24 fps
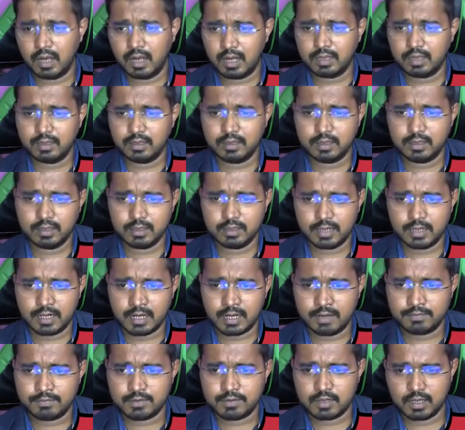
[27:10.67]
The other thing
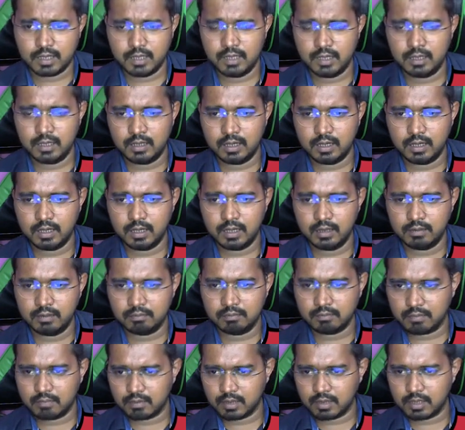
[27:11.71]
that I've seen
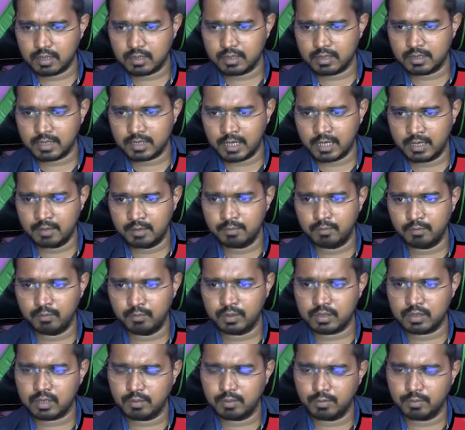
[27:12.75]
in recent time
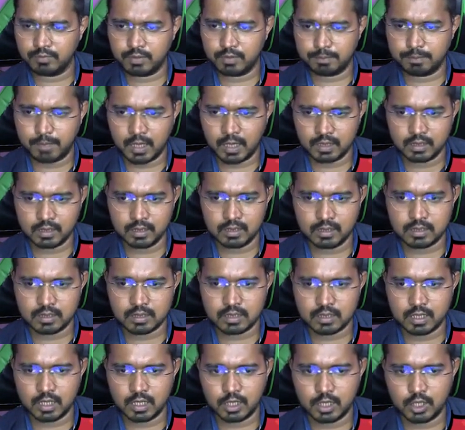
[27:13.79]
with some of the
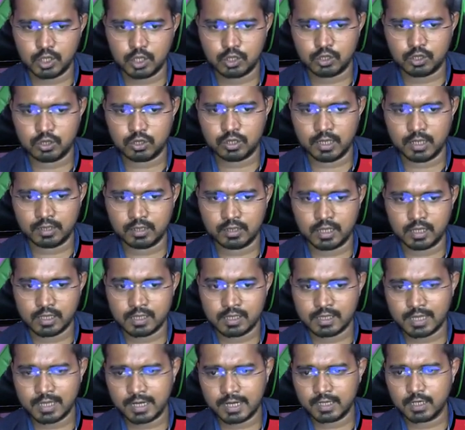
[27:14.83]
partners is that they
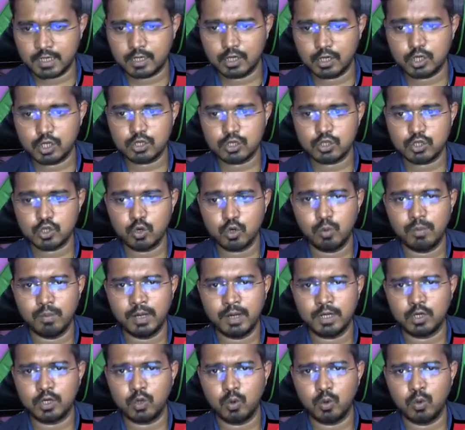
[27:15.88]
set show
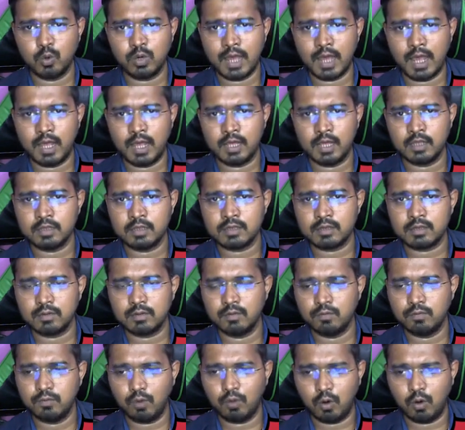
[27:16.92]
my code
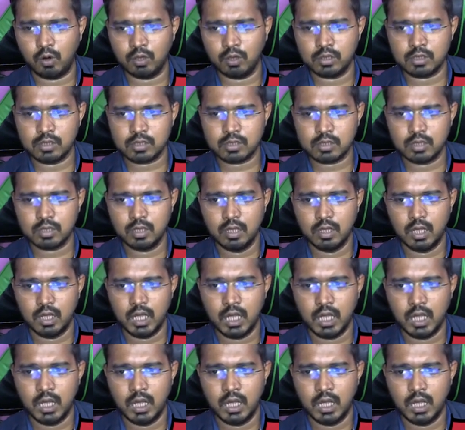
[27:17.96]
as false